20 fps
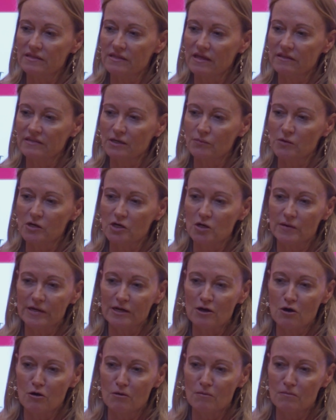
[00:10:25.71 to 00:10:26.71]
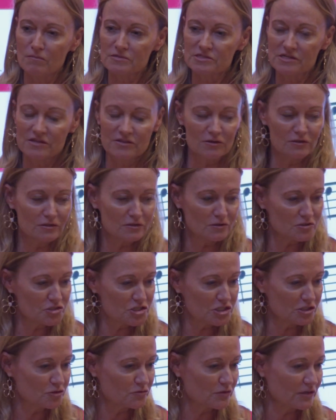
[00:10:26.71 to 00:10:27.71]
that they were going home to their little
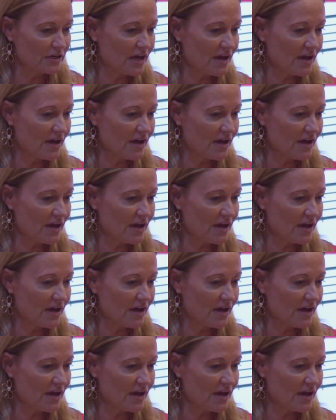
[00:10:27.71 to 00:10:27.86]
children